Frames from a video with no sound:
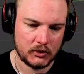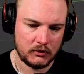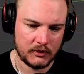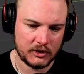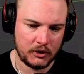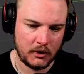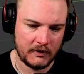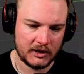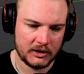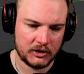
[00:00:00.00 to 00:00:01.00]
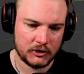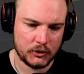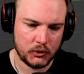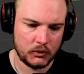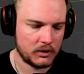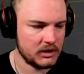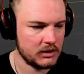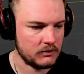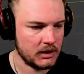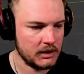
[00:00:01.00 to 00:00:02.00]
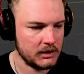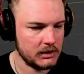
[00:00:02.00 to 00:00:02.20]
Was it curve extrude? Was it right?